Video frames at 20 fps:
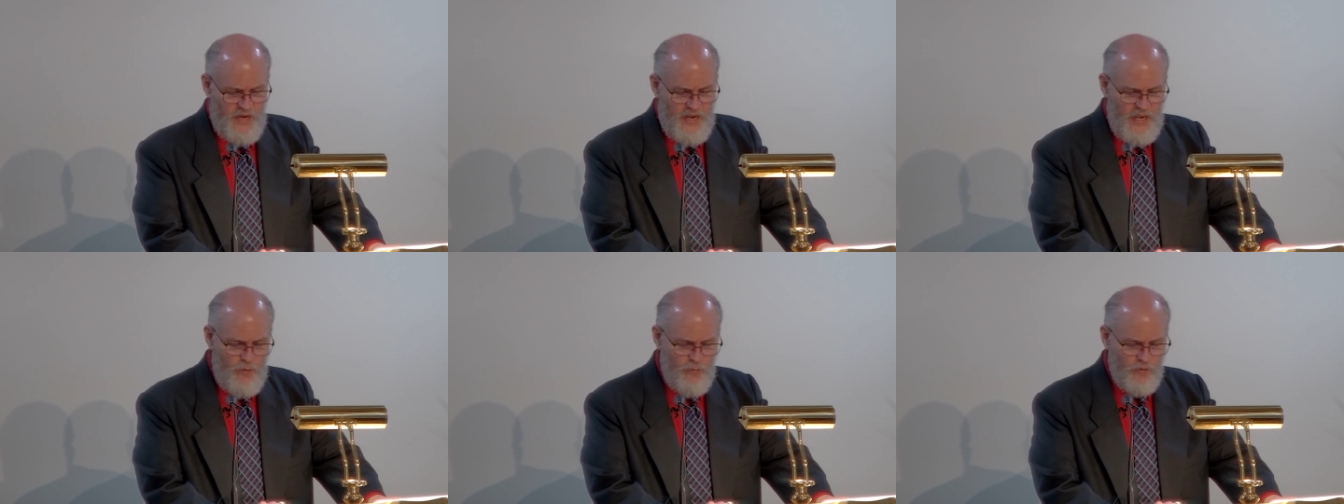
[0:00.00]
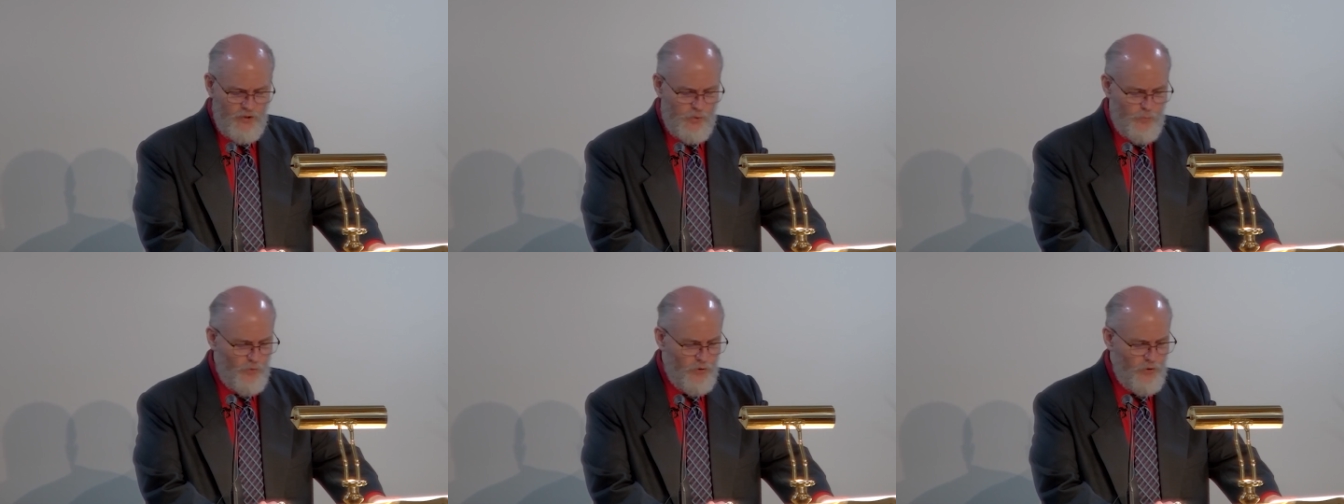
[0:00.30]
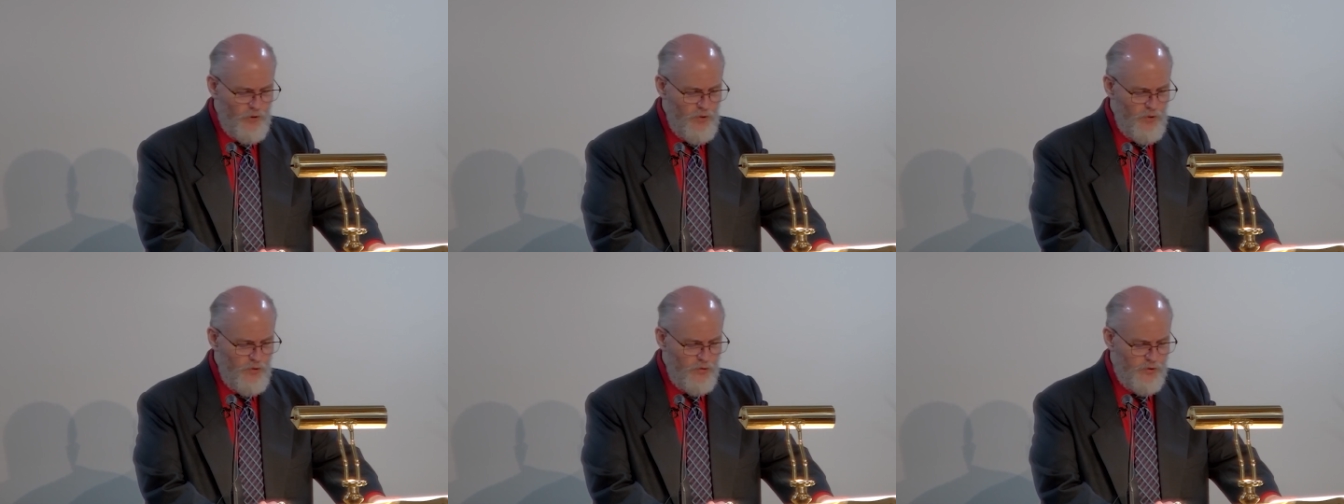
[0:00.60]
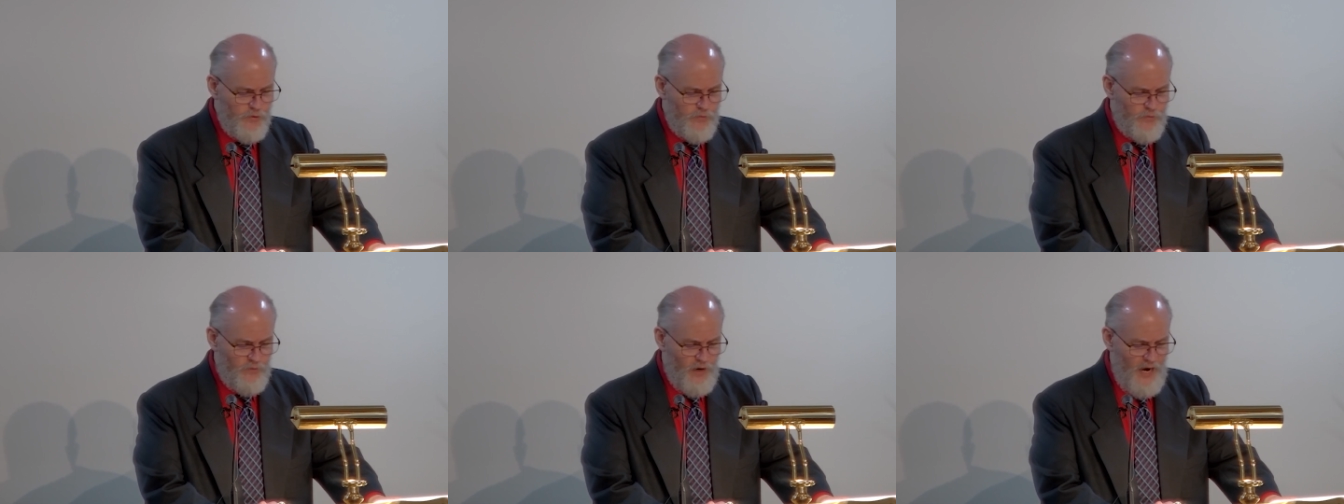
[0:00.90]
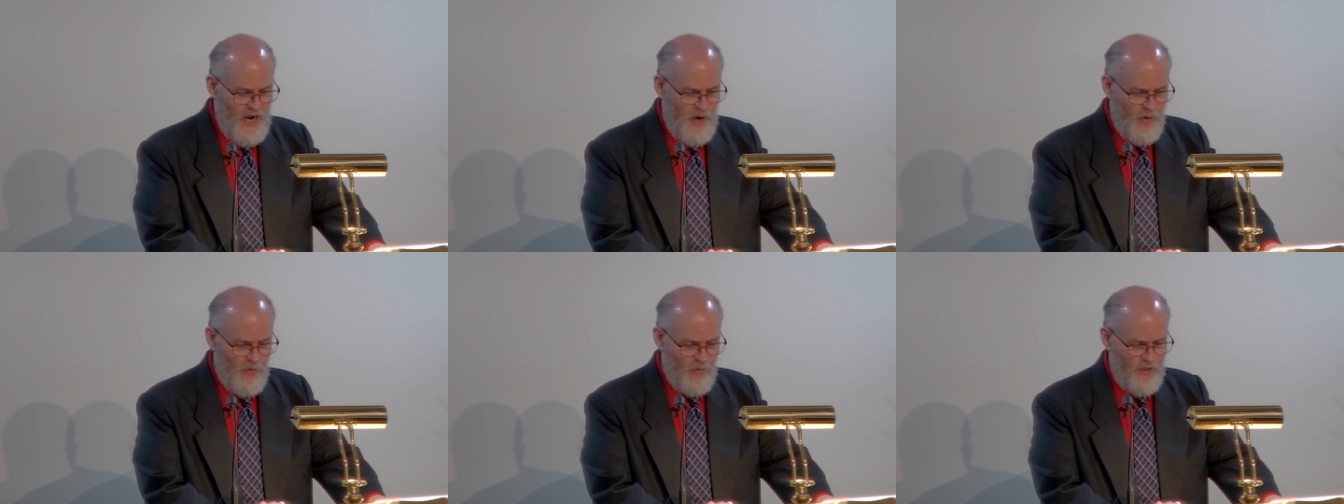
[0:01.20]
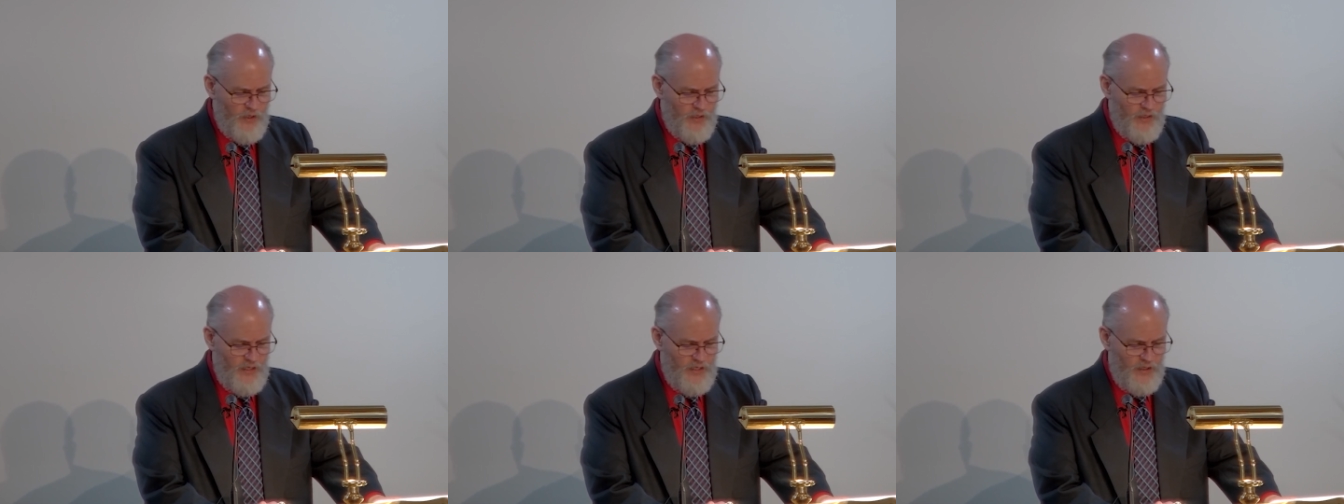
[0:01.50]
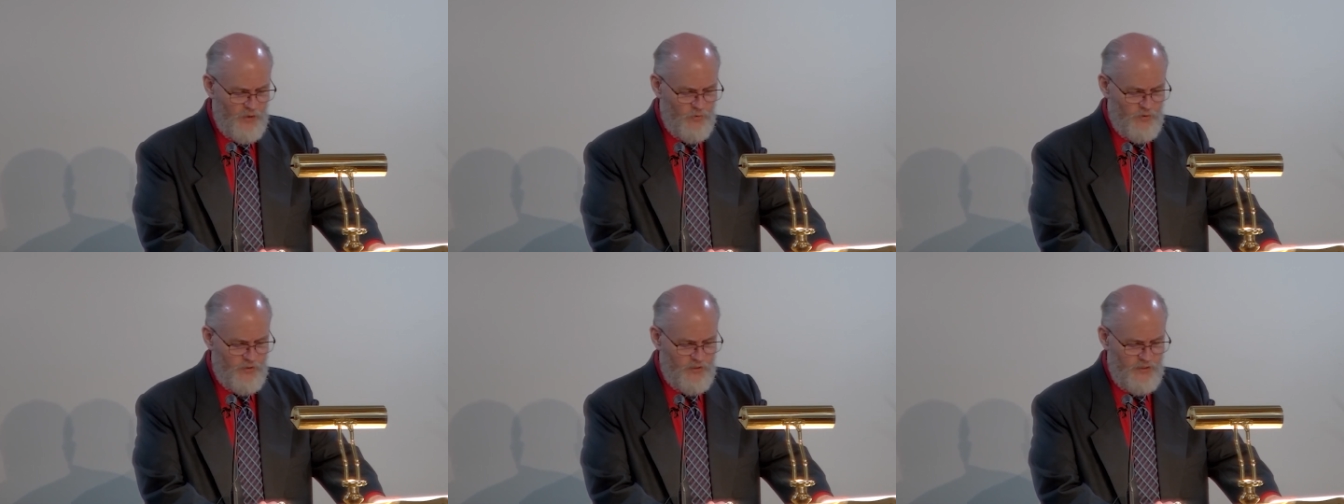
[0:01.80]
He was bruised for our
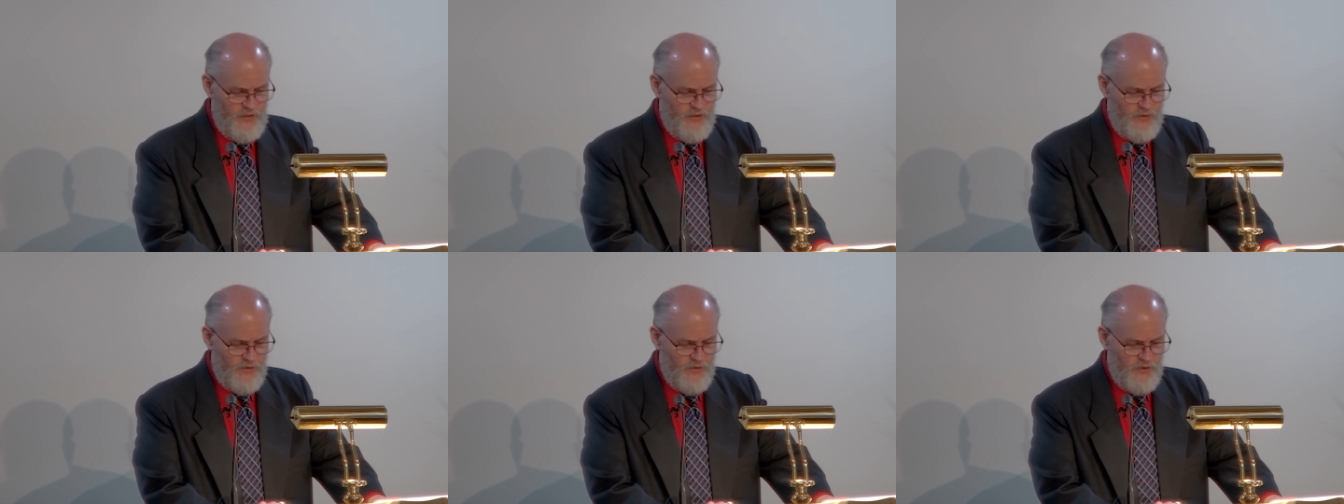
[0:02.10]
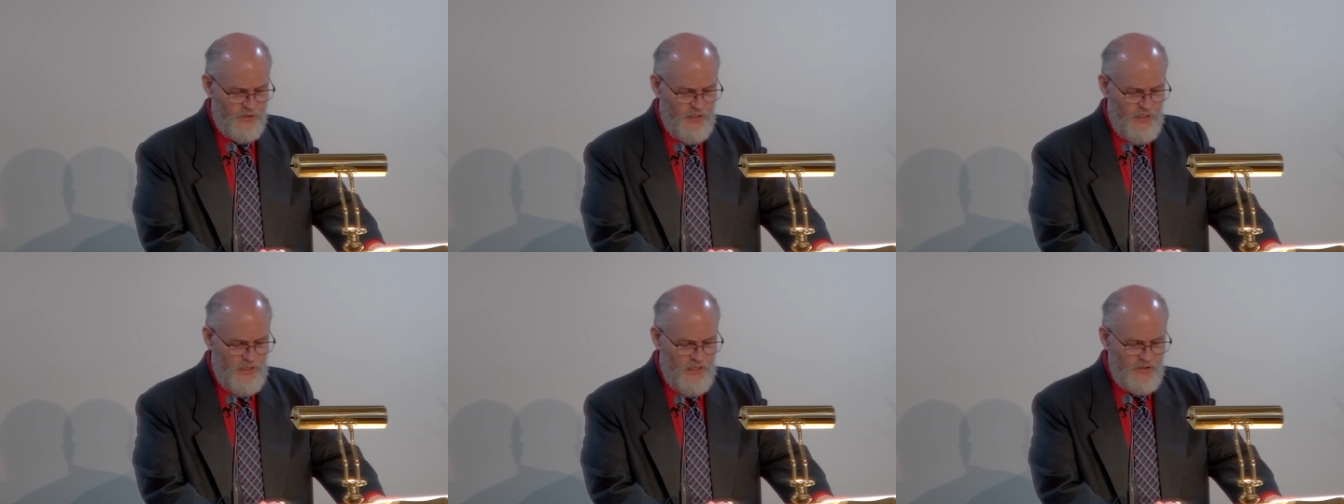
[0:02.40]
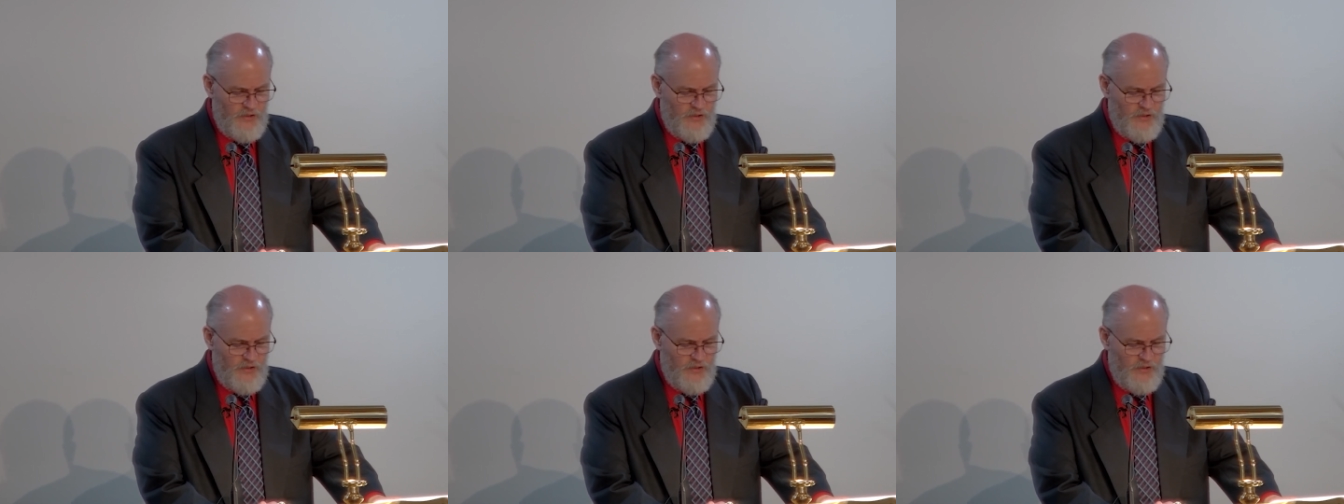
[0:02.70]
iniquities.